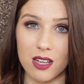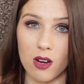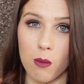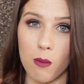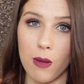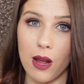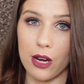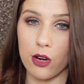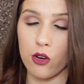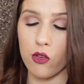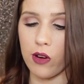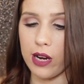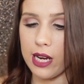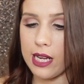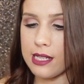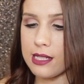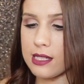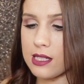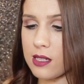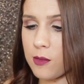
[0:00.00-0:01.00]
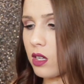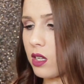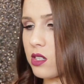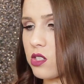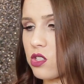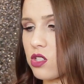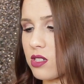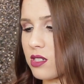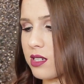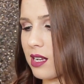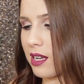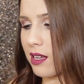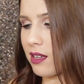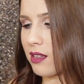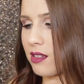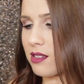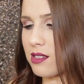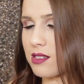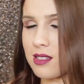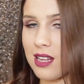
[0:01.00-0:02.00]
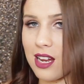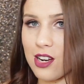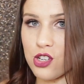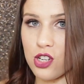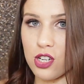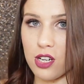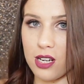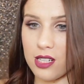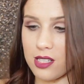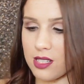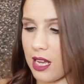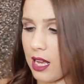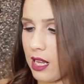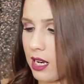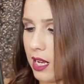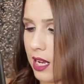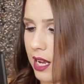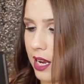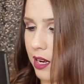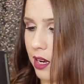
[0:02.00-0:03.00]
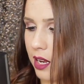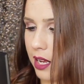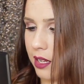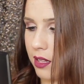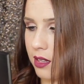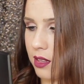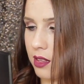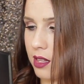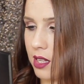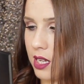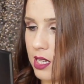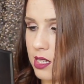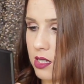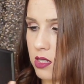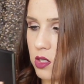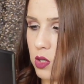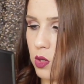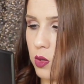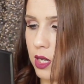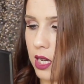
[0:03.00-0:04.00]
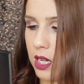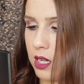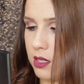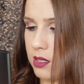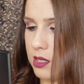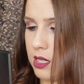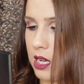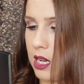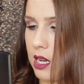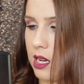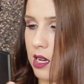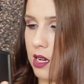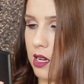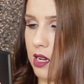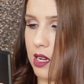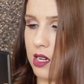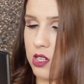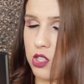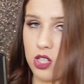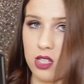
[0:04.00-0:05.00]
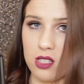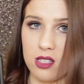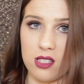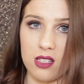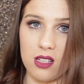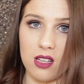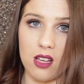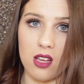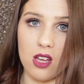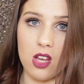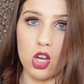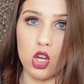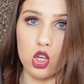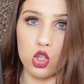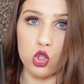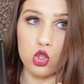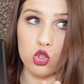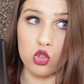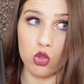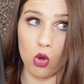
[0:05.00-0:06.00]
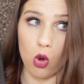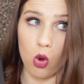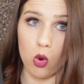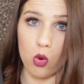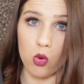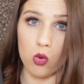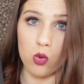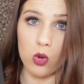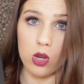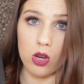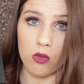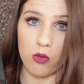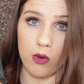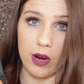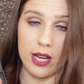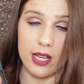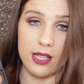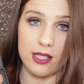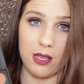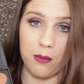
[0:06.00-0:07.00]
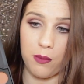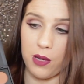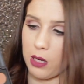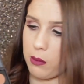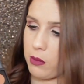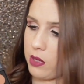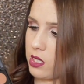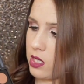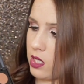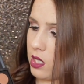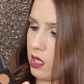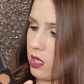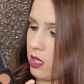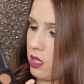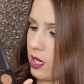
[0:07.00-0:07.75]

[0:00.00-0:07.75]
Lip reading: on my crease. It's just like such a nice colour, and like these two colours here are just so crazy pigmented.